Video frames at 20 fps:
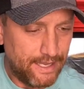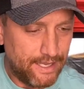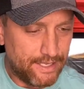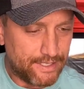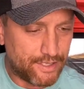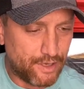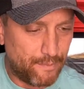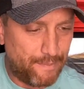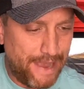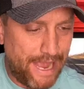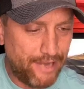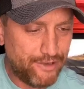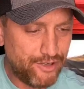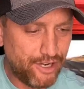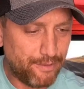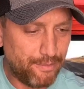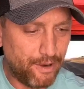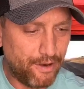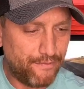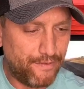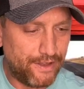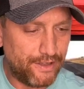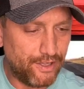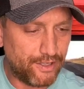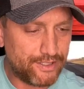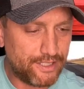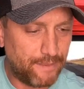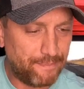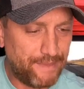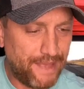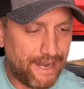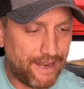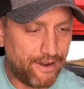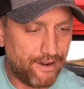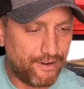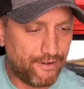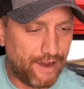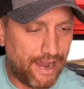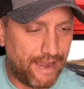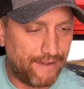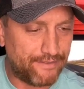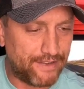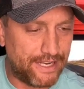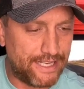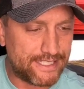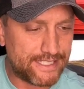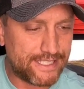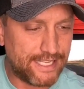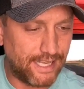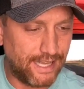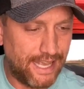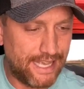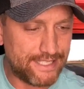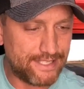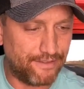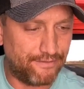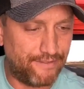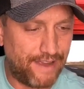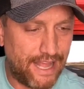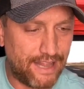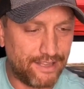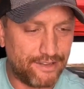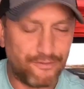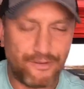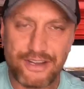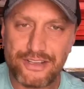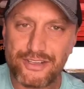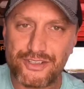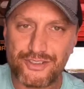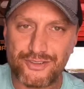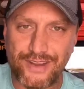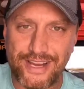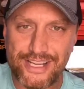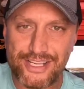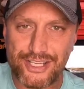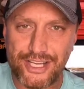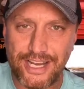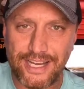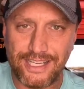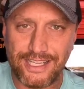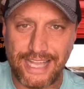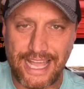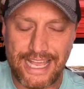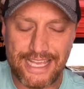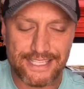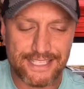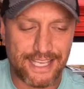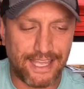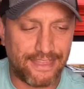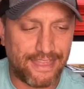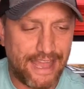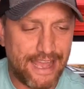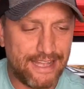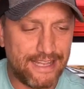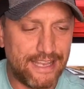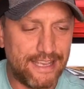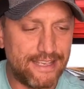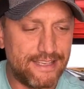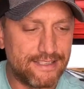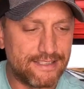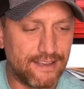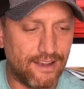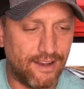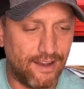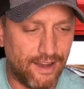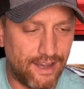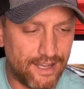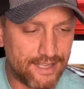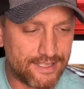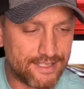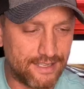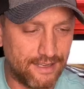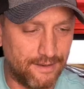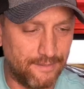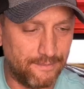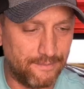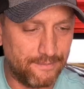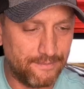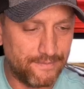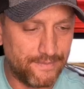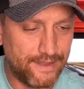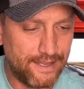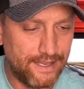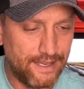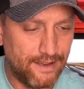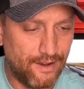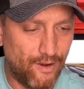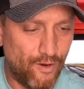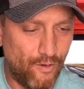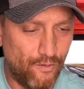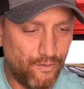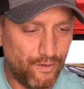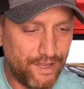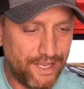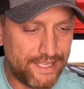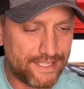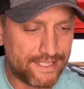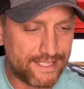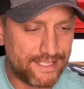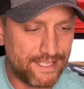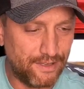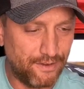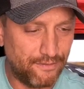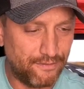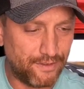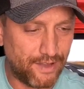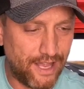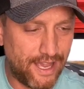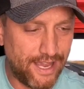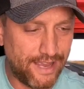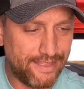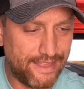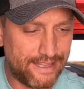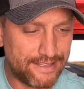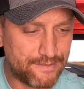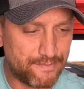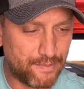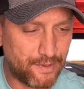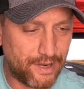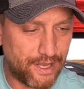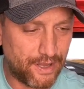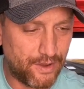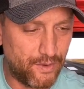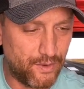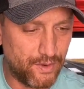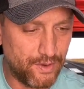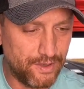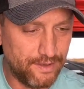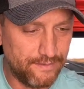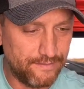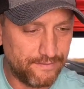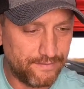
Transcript: So Patrick Murphy looked up that aircraft and it still has a valid registration in Alaska. That is awesome. Hopefully it's still flying. That's pretty cool.